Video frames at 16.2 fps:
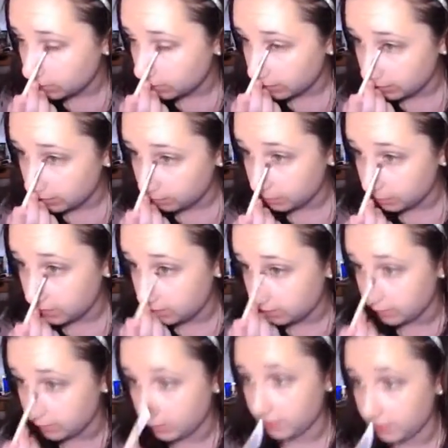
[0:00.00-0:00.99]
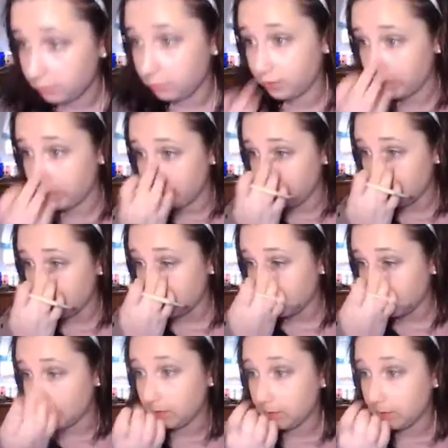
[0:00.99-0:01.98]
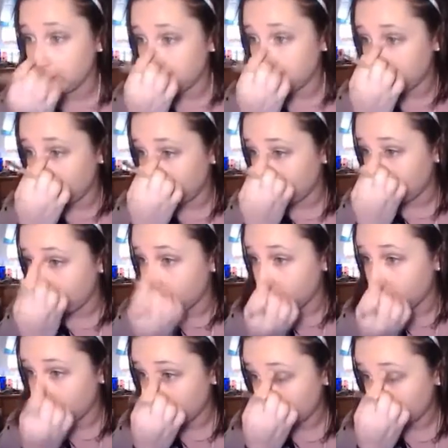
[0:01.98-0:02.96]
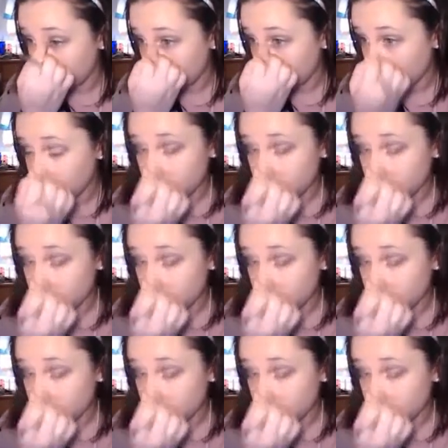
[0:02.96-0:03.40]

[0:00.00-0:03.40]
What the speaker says: I think it makes, like, I have green eyes. I think it makes them pop a little bit more.